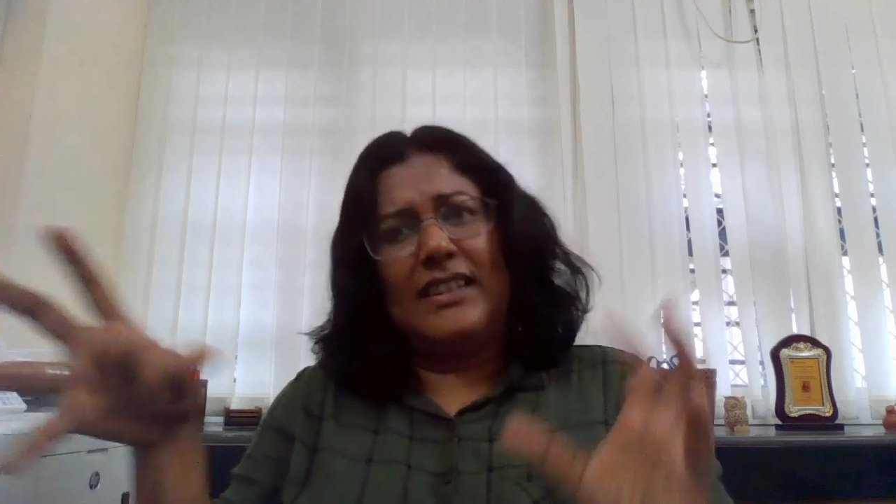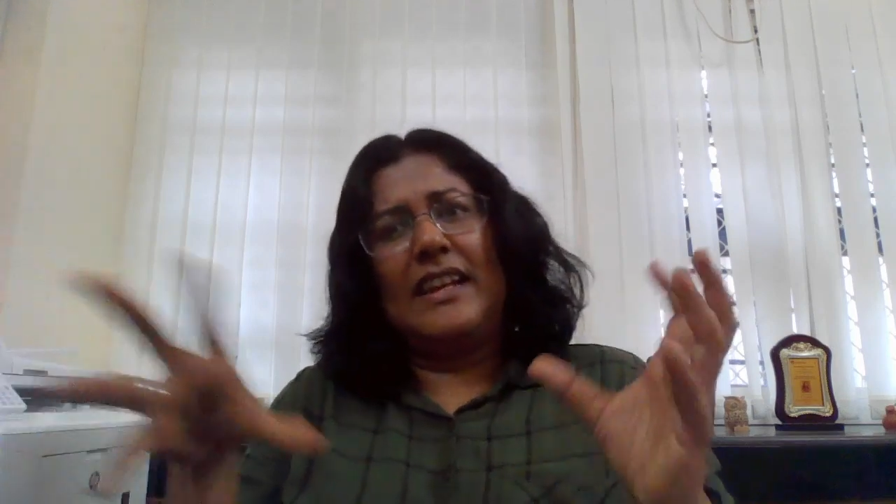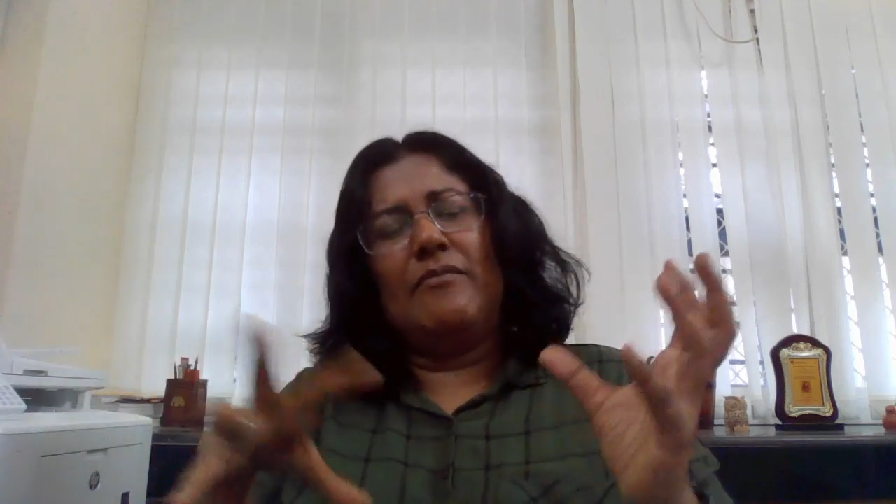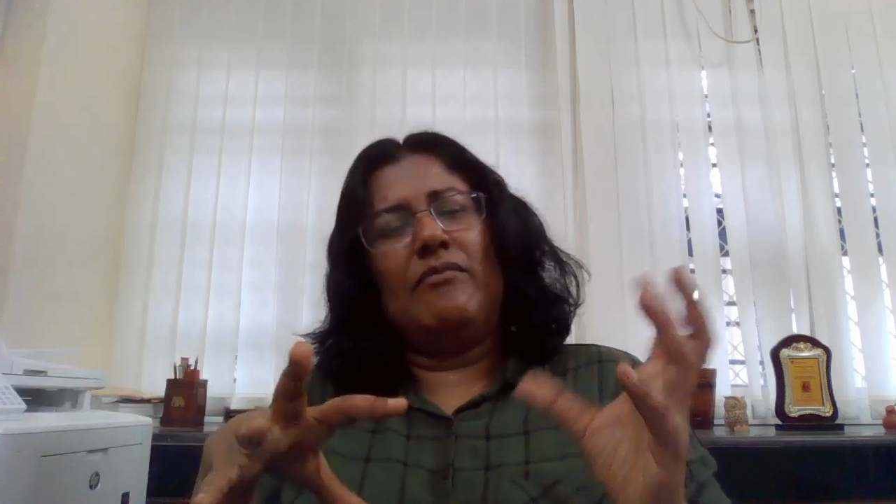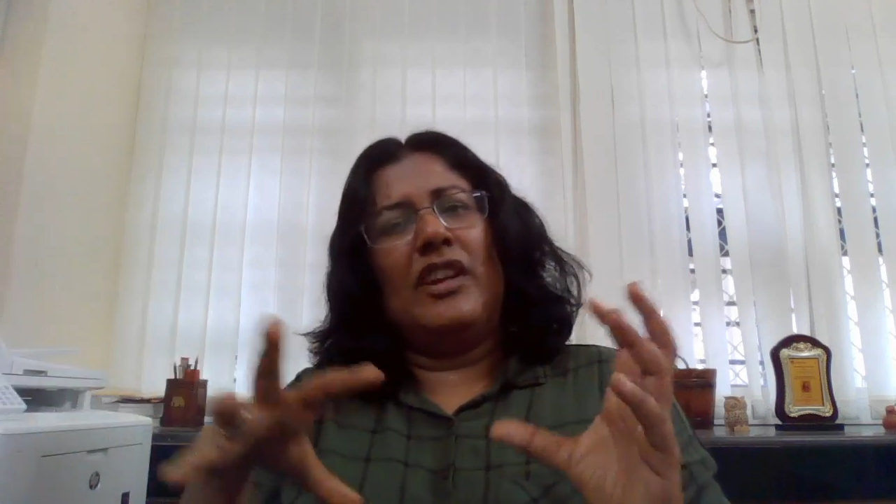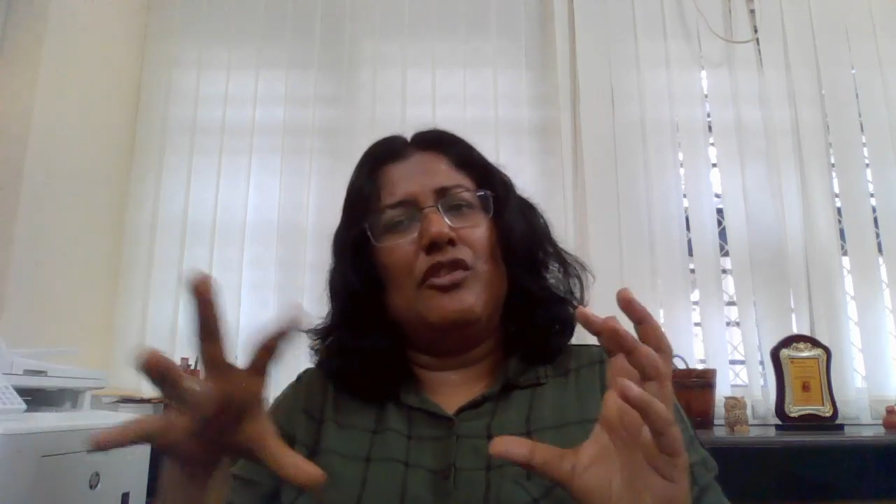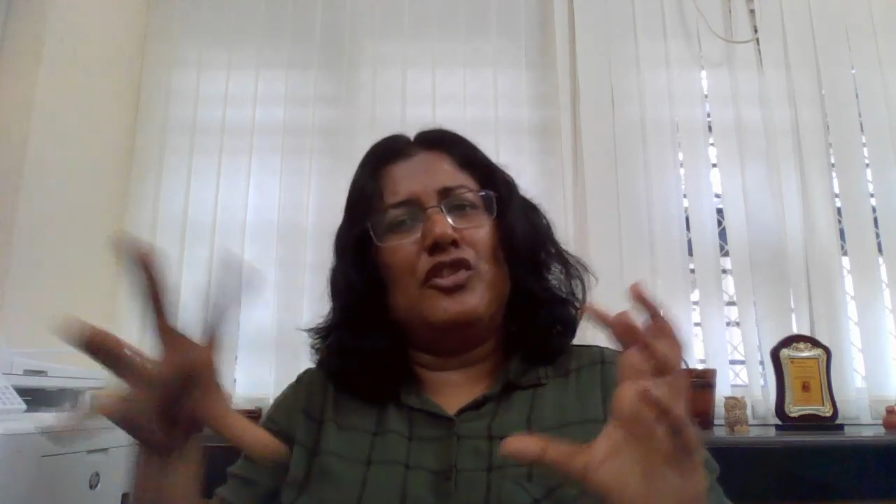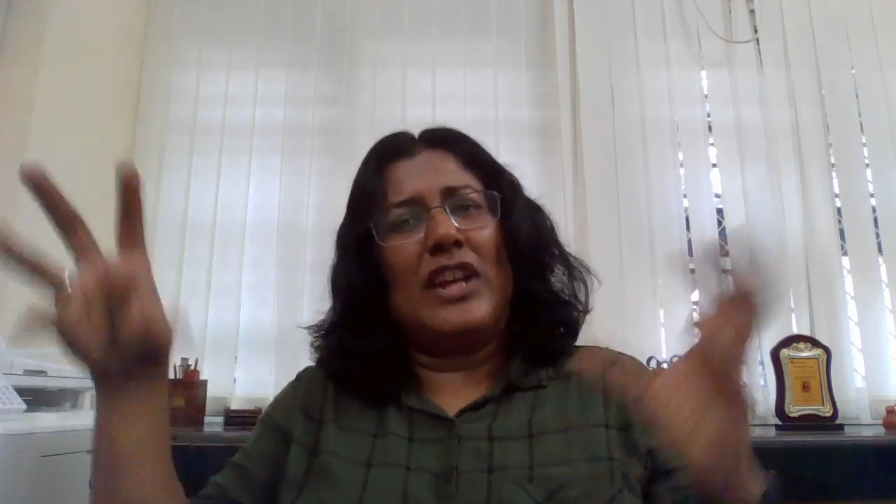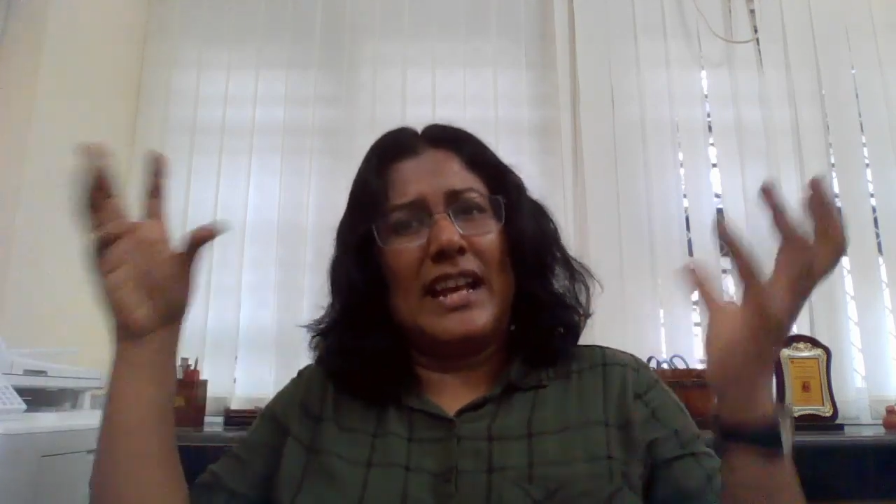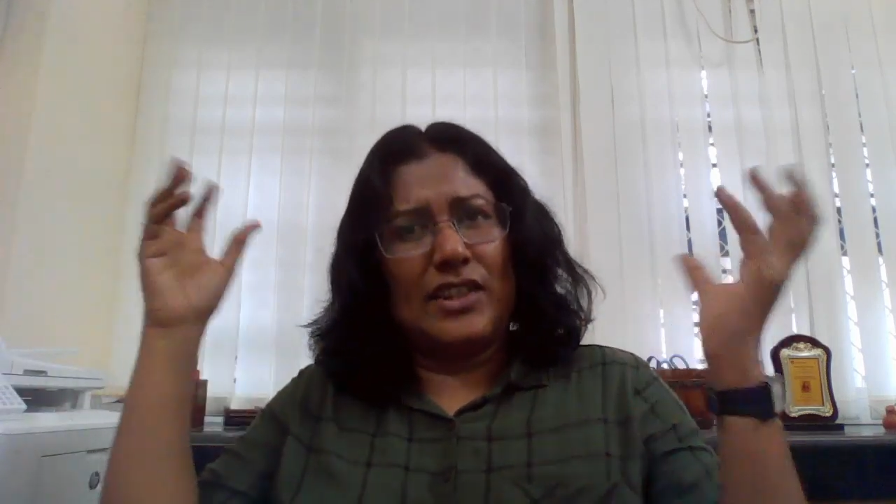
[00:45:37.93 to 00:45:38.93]
and
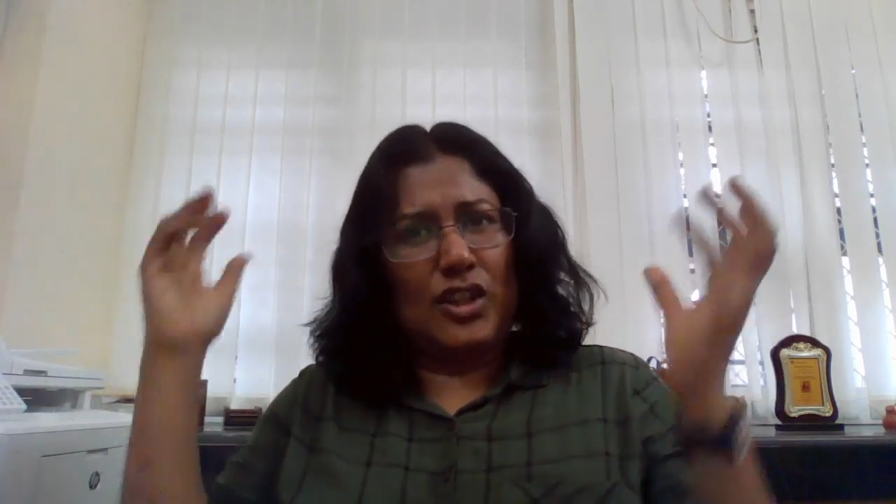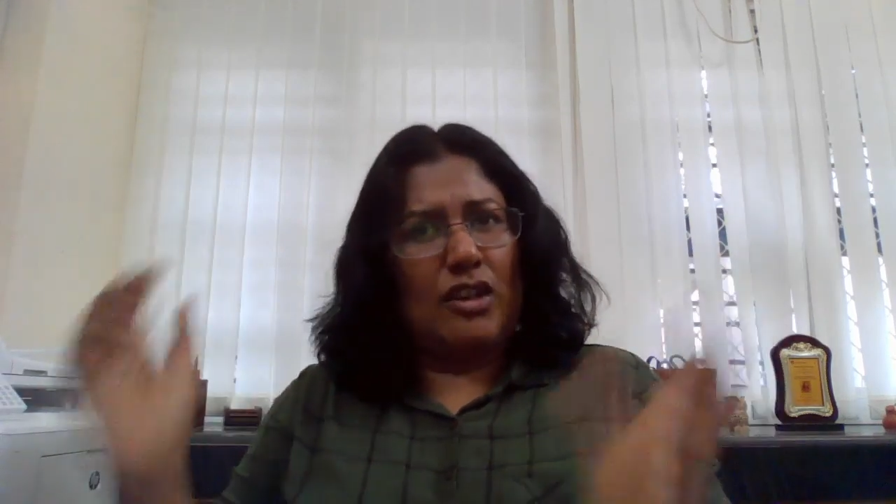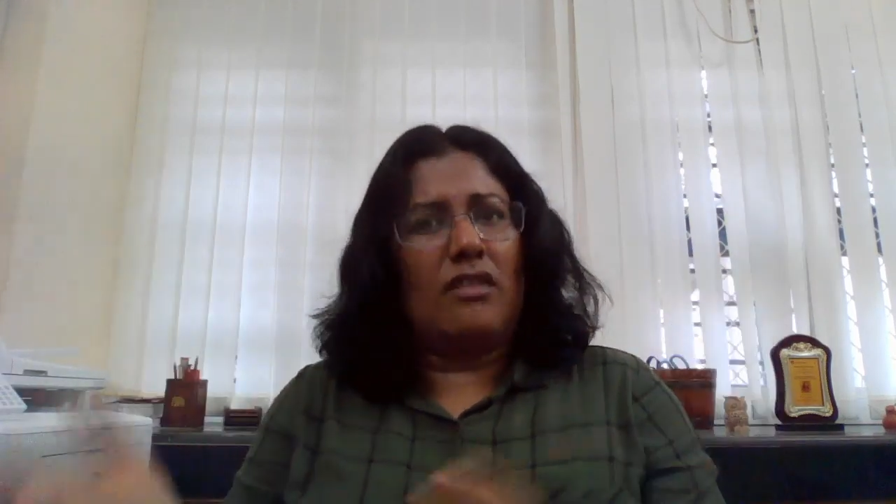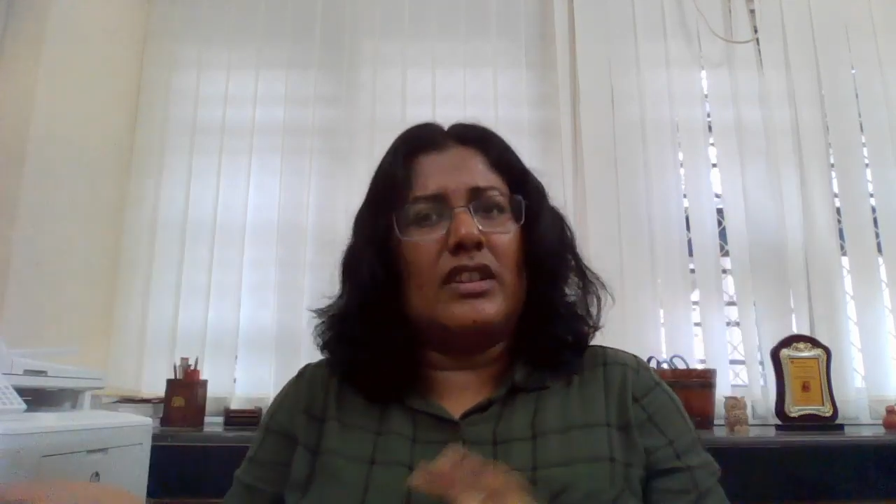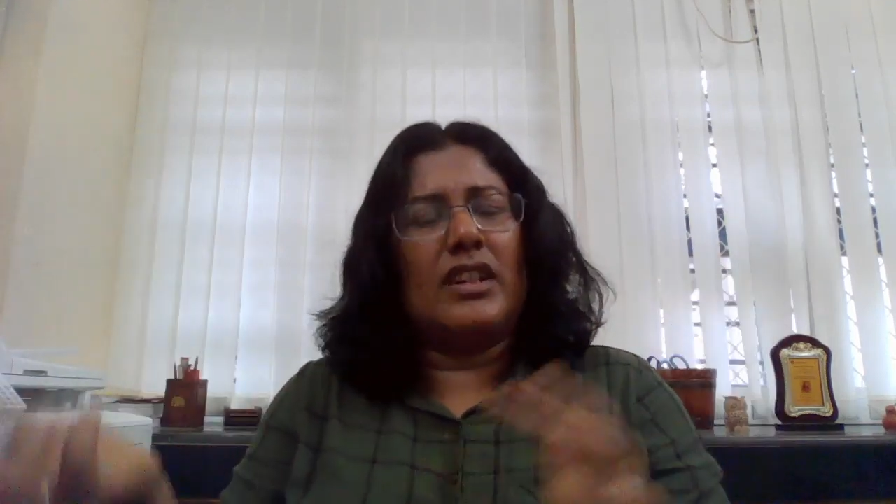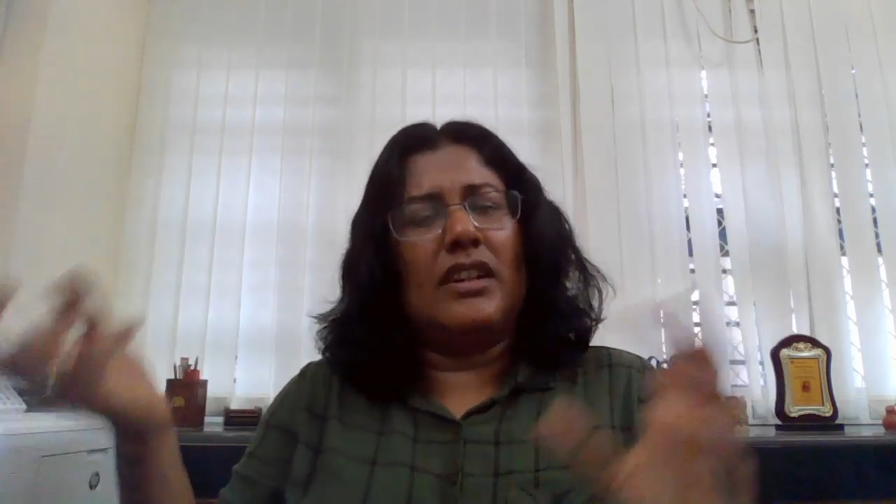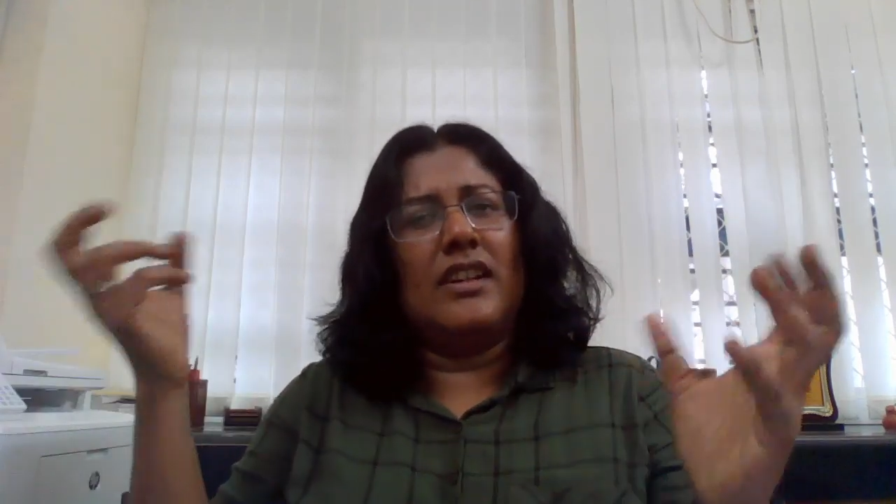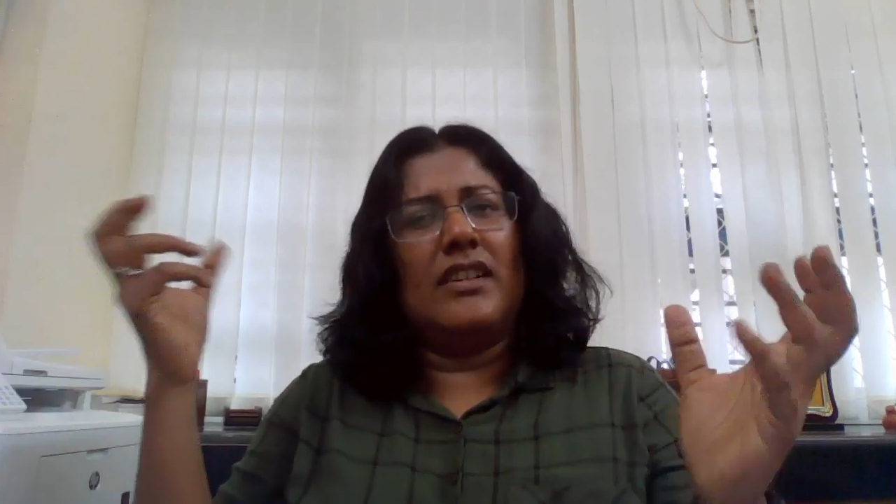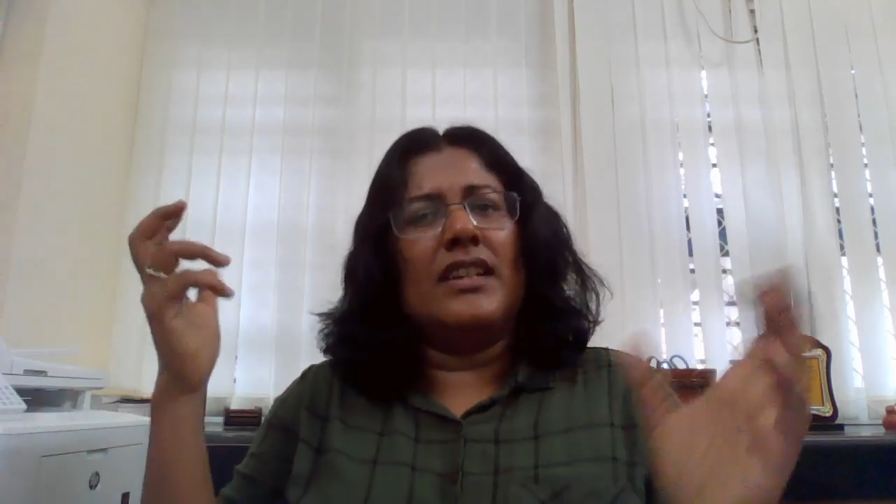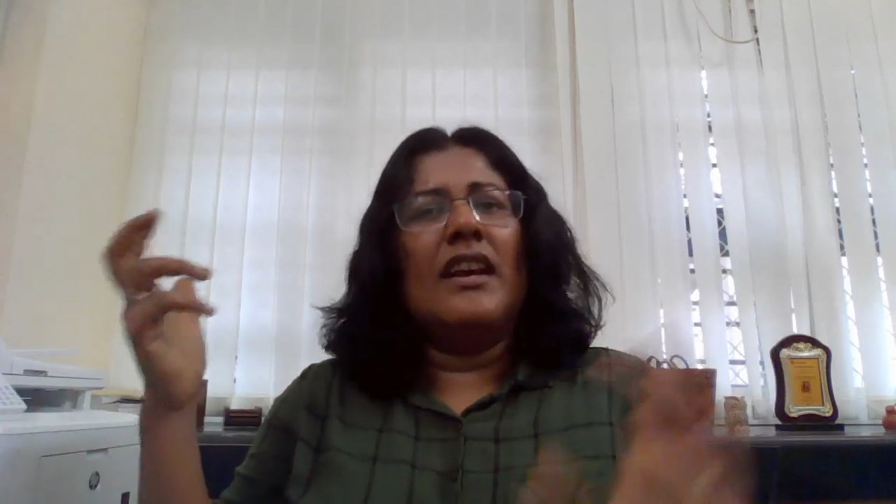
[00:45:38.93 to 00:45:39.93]
she has
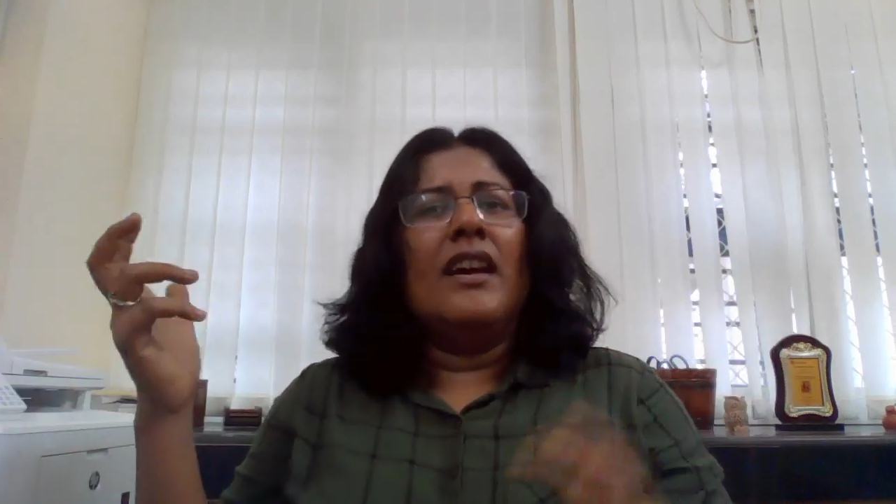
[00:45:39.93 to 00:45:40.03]
doctors,